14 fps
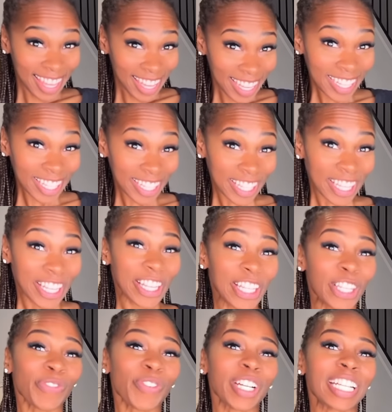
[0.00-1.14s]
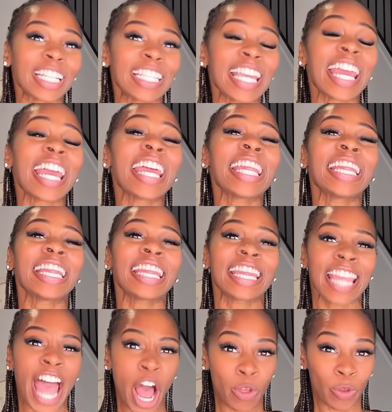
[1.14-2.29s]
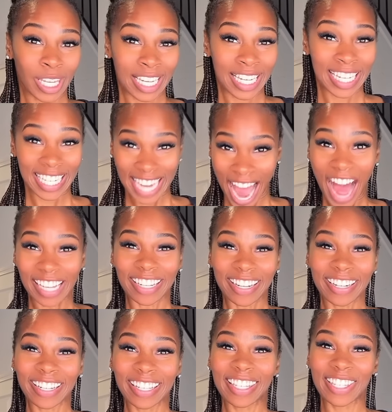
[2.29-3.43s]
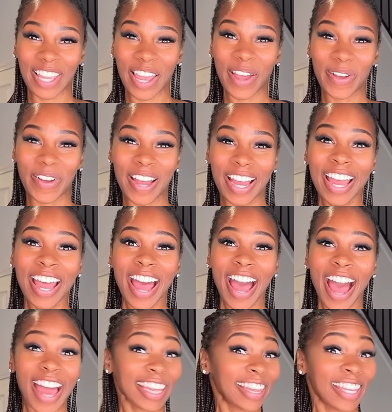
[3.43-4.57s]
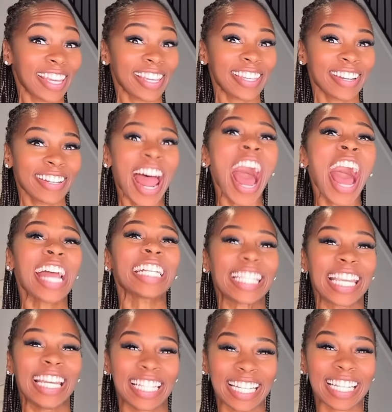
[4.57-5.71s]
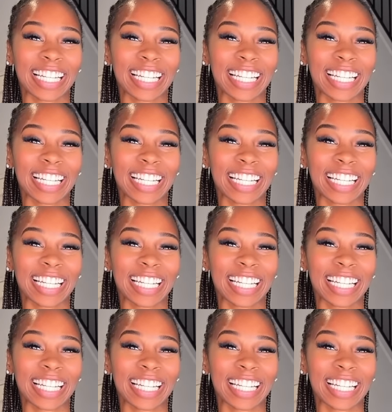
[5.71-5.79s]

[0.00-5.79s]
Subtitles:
This is for $10,000, so I think you're not.